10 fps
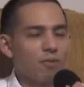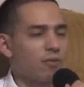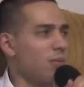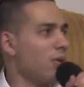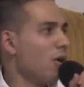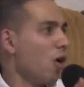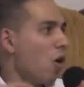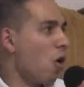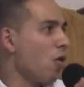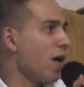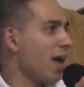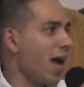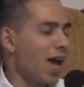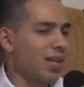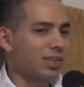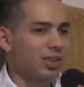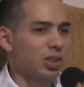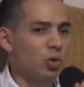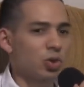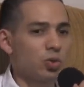And from all that angst and
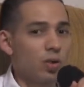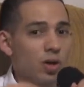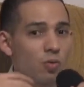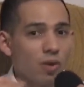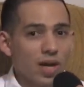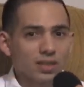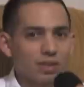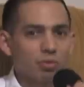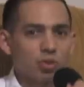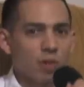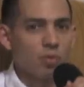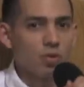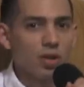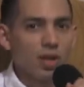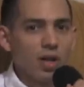social unrest and trouble,